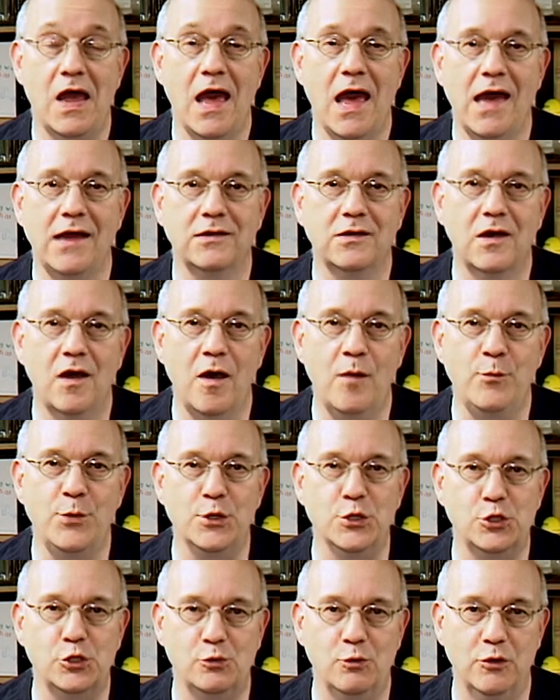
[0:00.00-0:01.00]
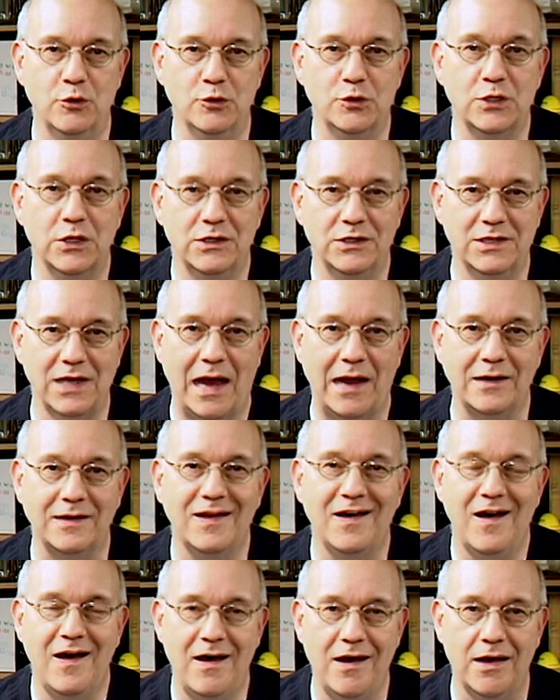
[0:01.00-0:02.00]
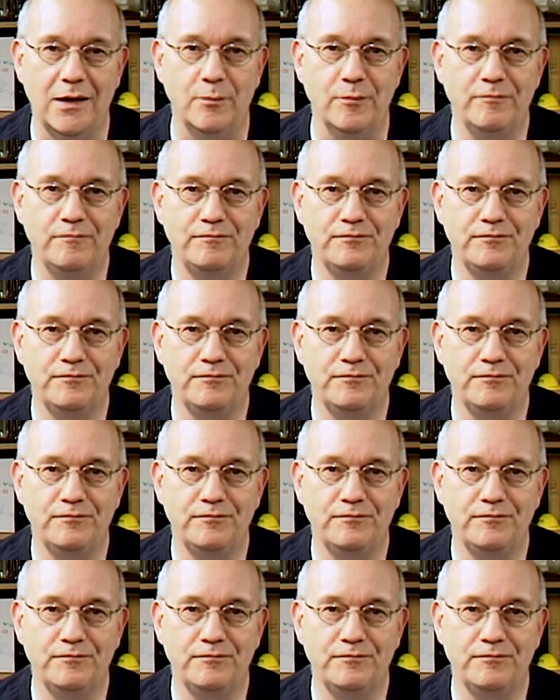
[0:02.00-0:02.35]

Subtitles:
at CompuSchmooze.com.